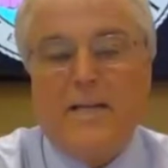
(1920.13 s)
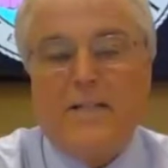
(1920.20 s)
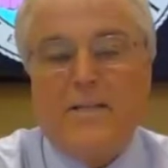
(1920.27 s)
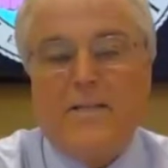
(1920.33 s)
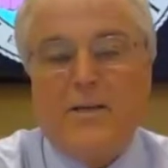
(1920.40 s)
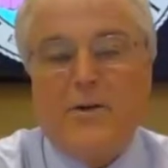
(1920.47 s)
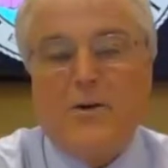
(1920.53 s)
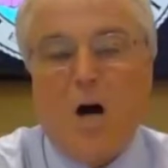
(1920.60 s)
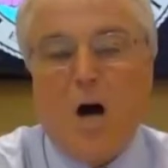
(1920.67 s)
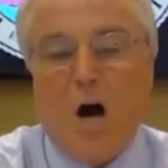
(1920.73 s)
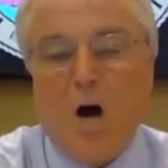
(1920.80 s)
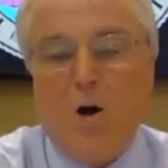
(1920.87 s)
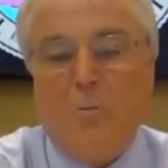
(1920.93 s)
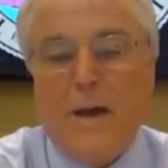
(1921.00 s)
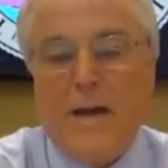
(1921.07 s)
he considered
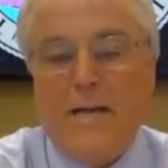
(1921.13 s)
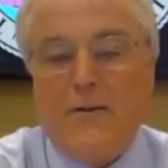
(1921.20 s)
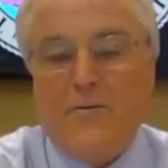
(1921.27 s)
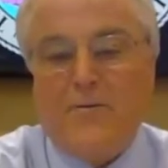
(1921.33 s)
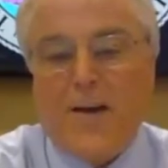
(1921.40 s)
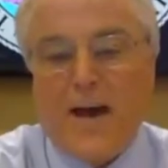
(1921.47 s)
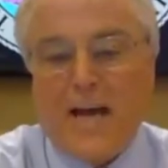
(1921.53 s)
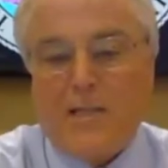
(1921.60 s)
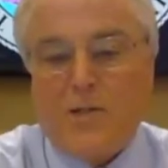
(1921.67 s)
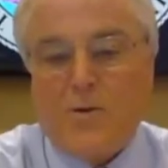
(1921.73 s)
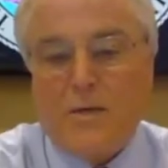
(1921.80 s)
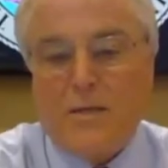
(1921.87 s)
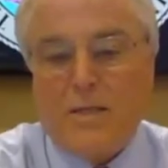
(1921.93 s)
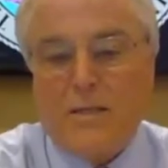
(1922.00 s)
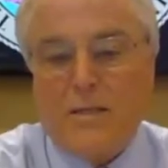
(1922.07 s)
all
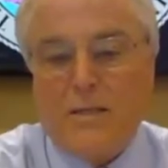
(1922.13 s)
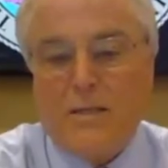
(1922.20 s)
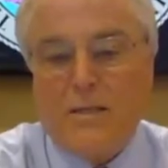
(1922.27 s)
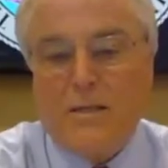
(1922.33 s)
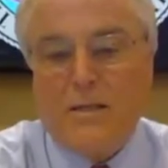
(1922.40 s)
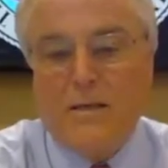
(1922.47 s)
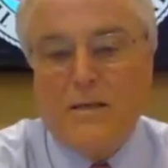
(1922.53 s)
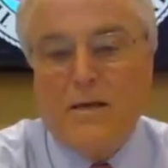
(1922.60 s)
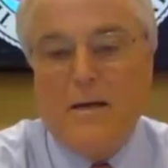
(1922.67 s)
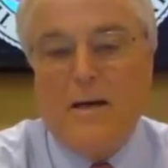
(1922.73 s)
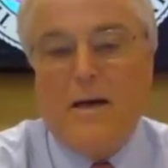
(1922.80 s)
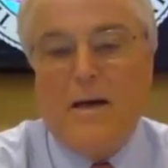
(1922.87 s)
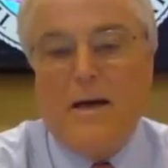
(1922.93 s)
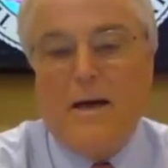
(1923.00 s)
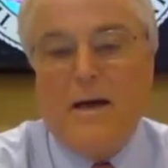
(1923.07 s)
manufacturing
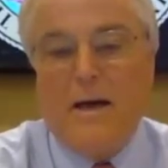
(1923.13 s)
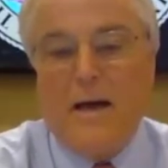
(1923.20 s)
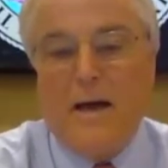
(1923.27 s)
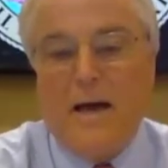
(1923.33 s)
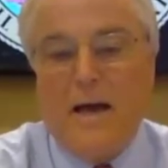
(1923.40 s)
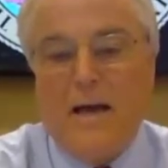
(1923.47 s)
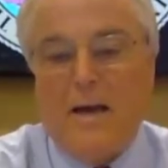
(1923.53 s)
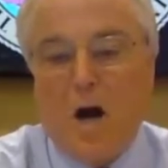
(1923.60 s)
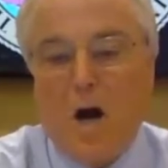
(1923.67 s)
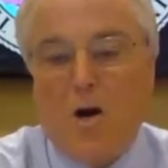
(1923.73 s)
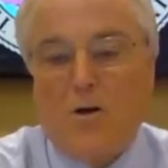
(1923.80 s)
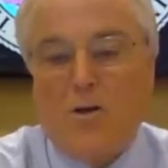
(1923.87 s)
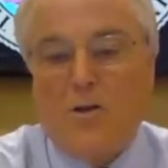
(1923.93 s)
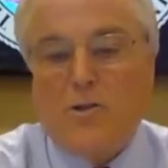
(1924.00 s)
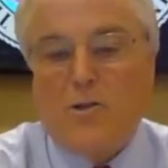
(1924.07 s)
and
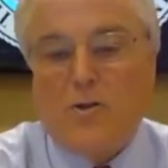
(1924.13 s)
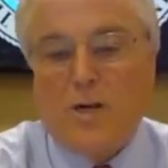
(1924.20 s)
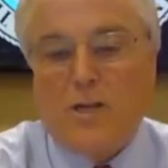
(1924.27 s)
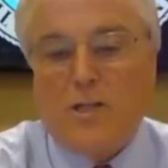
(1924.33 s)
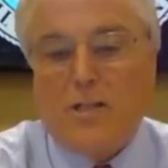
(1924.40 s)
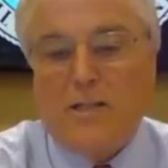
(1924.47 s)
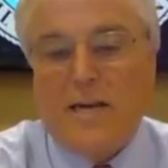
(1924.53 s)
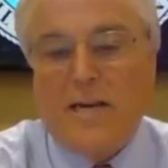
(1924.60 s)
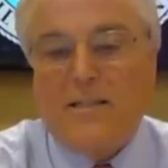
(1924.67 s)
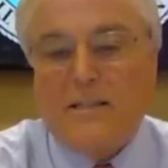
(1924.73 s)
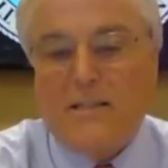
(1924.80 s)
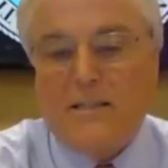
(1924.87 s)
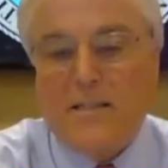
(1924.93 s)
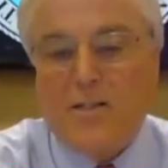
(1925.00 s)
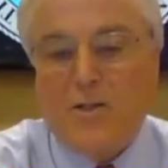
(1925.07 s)
all construction
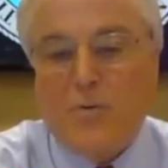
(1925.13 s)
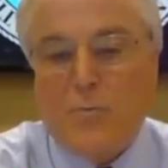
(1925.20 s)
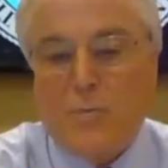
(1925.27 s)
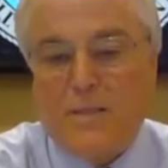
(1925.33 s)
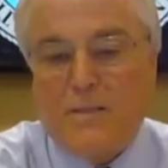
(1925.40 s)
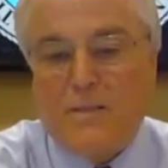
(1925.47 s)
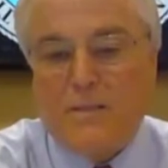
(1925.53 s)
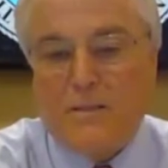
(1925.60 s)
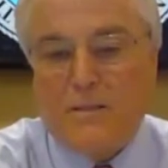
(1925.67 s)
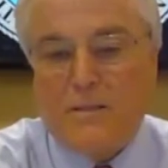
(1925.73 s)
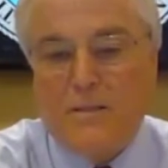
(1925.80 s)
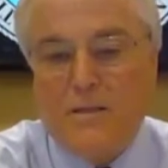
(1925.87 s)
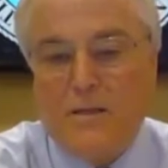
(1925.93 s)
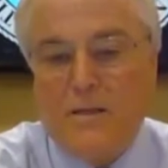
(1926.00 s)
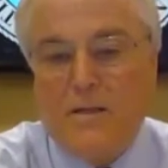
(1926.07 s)
as essential
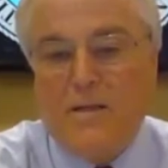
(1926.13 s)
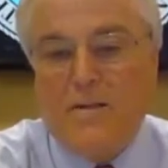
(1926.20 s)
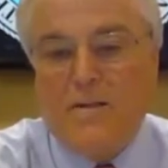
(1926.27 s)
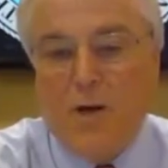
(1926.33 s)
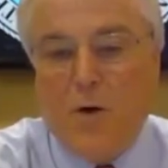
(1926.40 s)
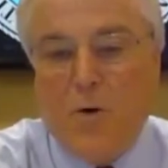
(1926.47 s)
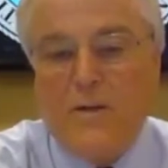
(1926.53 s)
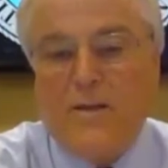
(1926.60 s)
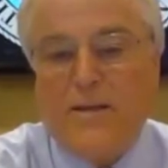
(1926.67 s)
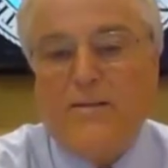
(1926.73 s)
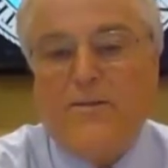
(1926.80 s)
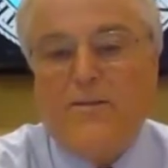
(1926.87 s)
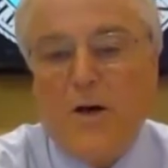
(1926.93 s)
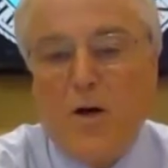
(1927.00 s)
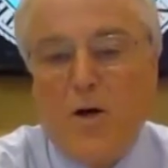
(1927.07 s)
businesses, knowing
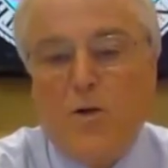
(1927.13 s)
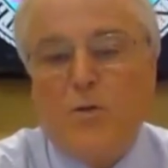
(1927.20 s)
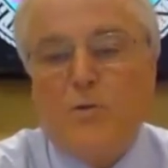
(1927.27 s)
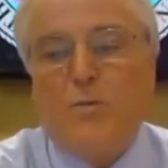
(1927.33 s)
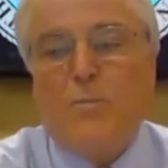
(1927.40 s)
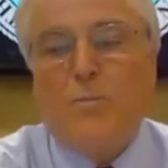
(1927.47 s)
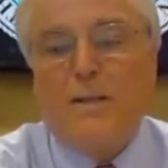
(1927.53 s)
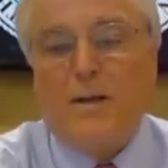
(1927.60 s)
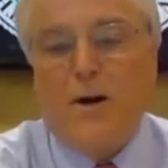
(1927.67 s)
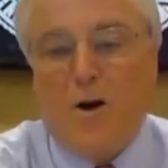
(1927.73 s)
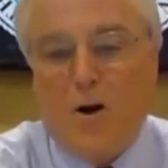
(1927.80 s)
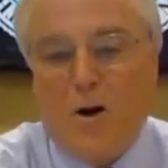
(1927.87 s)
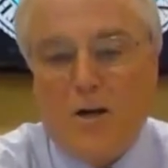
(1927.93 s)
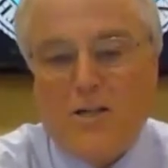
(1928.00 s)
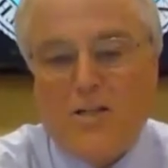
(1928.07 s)
that those would be
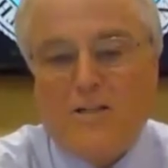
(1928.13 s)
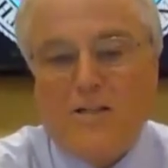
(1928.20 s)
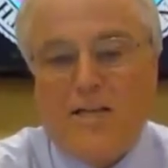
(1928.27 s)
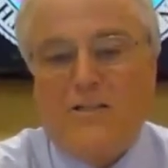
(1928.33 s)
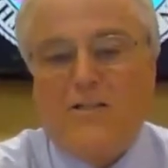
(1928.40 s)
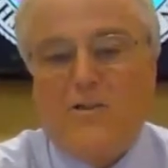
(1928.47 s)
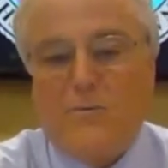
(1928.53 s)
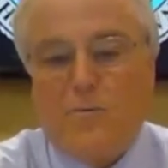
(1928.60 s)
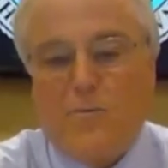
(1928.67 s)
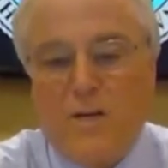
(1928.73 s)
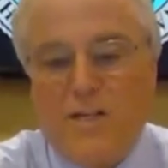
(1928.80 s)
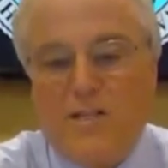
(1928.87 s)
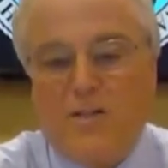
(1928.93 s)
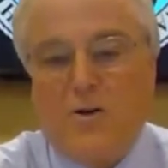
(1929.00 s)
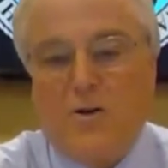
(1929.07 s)
the hardest things to
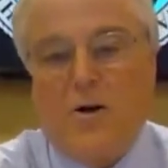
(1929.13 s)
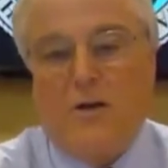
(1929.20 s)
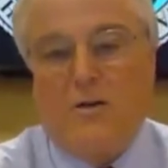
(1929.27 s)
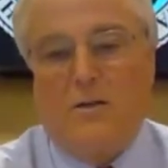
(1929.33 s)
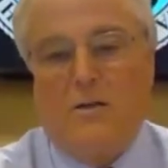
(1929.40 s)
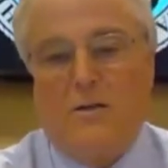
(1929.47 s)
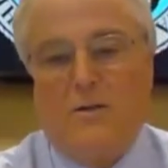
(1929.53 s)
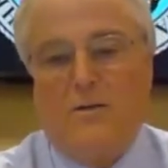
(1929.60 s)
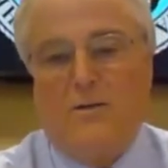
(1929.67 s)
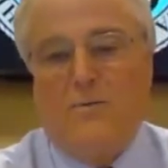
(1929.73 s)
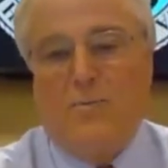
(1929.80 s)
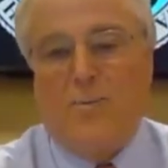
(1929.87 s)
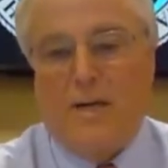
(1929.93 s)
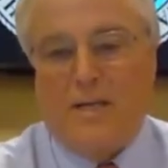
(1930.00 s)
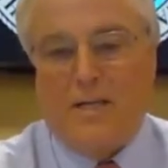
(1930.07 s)
restart
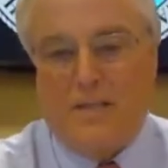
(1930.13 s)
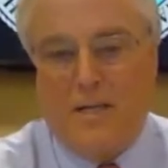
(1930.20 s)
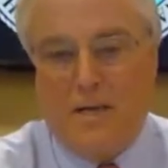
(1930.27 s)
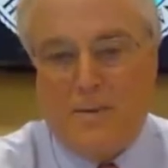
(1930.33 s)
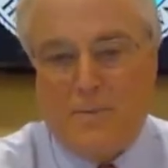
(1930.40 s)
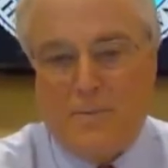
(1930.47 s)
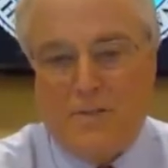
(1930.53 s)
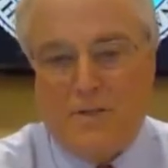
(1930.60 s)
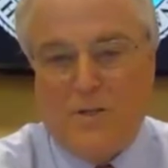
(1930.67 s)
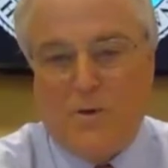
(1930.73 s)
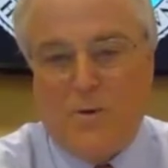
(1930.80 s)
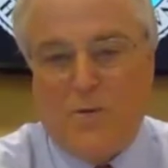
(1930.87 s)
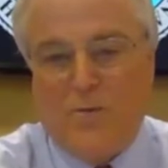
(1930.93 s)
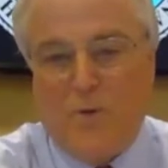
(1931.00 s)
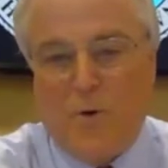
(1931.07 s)
when it comes
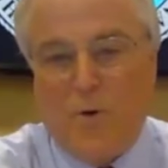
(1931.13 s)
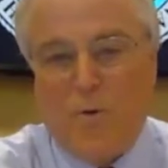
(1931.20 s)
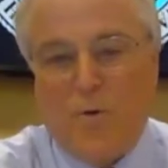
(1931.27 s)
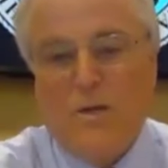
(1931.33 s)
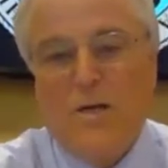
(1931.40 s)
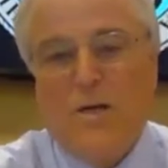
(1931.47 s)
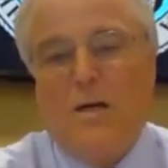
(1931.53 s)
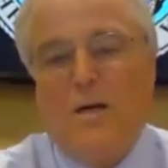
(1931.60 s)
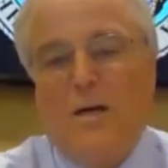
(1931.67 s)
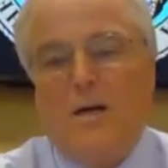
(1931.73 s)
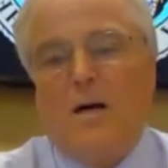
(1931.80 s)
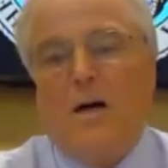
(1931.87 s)
to going forward.